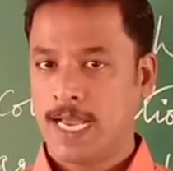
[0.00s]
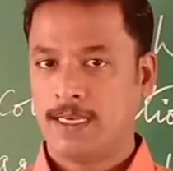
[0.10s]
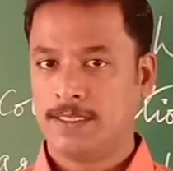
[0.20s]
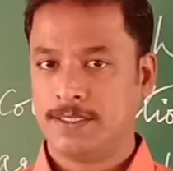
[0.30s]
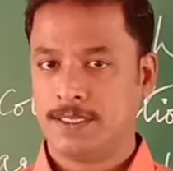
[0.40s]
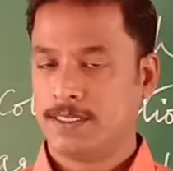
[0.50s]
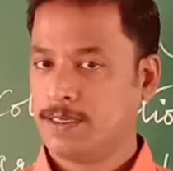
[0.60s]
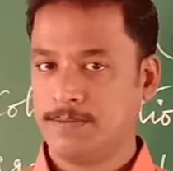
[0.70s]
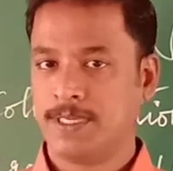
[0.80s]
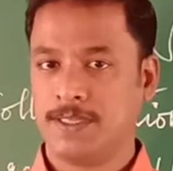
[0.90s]
Ballad
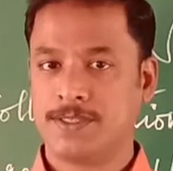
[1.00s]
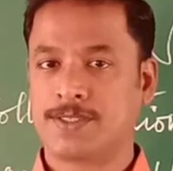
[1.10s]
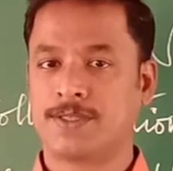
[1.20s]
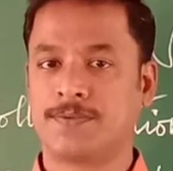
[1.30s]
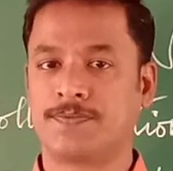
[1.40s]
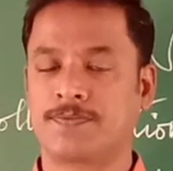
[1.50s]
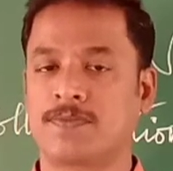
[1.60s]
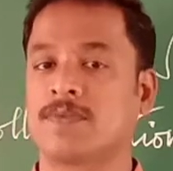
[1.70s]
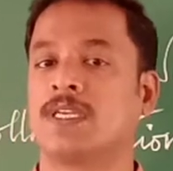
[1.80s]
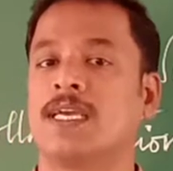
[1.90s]
means
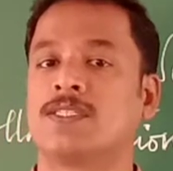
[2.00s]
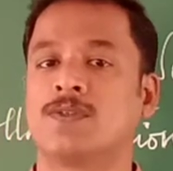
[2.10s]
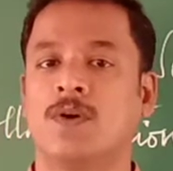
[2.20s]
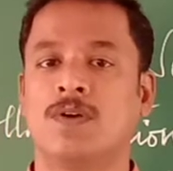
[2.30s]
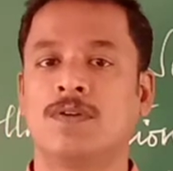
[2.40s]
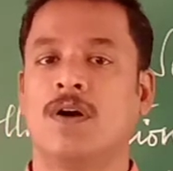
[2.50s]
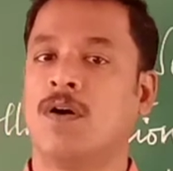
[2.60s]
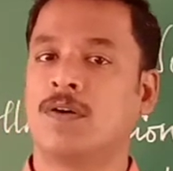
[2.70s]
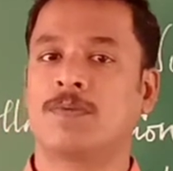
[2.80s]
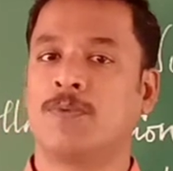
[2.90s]
a
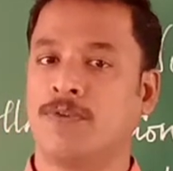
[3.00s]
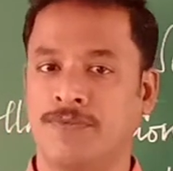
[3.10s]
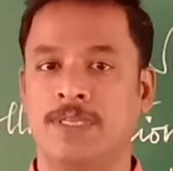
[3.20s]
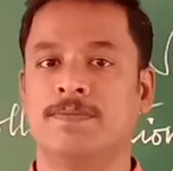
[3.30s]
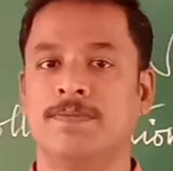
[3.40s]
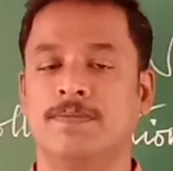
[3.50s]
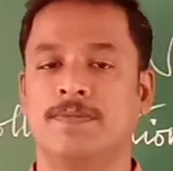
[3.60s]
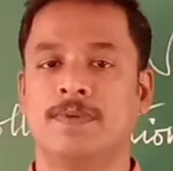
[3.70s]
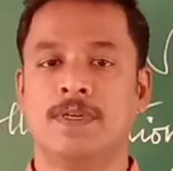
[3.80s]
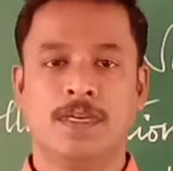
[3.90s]
song or
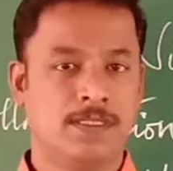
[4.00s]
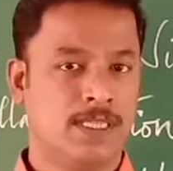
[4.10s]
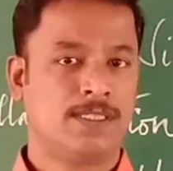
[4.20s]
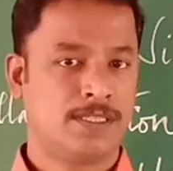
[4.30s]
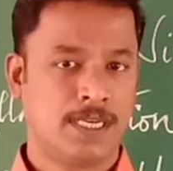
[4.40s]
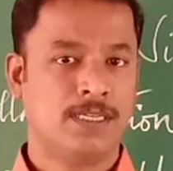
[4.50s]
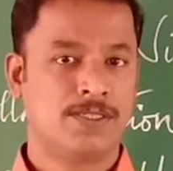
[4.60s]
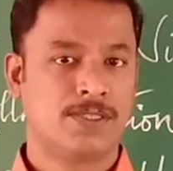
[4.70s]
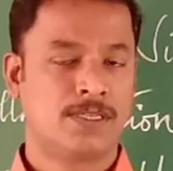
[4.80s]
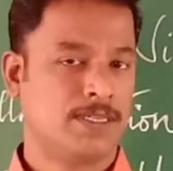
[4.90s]
poem that
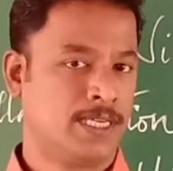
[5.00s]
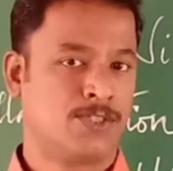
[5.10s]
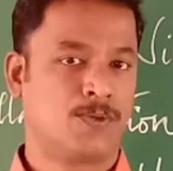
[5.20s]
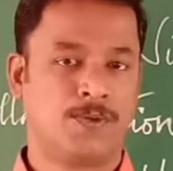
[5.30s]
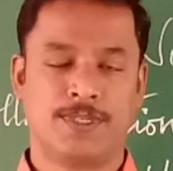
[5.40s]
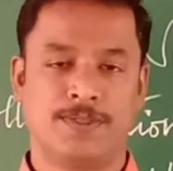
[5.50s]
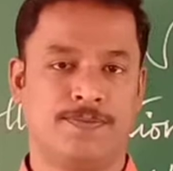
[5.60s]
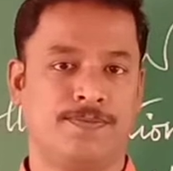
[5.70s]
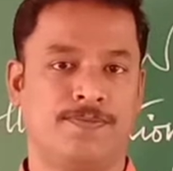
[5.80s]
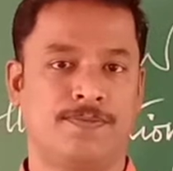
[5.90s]
tells a
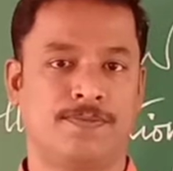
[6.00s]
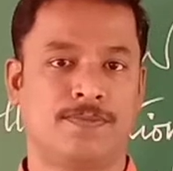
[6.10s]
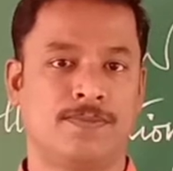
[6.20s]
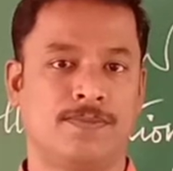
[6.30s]
story.